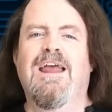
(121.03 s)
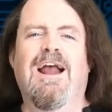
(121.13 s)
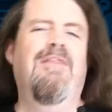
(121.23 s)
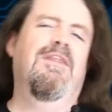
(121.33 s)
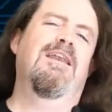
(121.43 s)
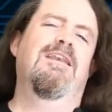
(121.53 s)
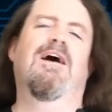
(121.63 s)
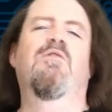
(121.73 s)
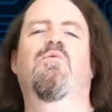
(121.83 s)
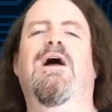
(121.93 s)
And then
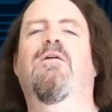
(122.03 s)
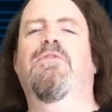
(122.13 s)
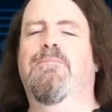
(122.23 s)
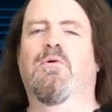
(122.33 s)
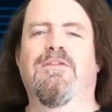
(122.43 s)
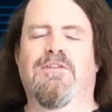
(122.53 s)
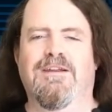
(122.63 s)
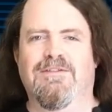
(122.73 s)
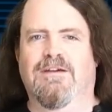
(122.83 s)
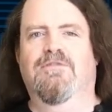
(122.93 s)
around the point that
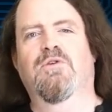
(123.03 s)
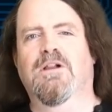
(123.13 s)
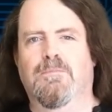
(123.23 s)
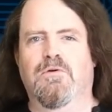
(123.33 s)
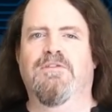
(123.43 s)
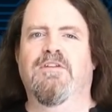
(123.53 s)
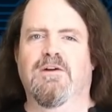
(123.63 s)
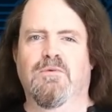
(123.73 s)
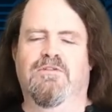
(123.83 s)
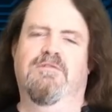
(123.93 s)
industrial
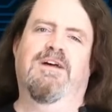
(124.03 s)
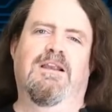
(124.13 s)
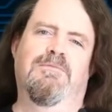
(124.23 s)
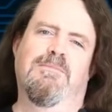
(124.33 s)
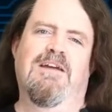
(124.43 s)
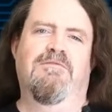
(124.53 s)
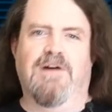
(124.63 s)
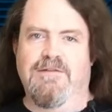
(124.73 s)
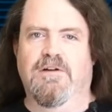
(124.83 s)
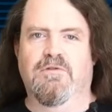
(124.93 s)
printing was developed about
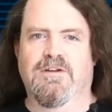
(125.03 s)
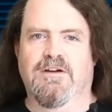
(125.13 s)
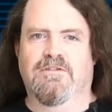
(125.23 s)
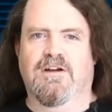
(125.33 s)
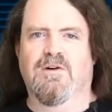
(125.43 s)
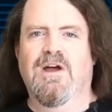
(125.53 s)
500 years ago,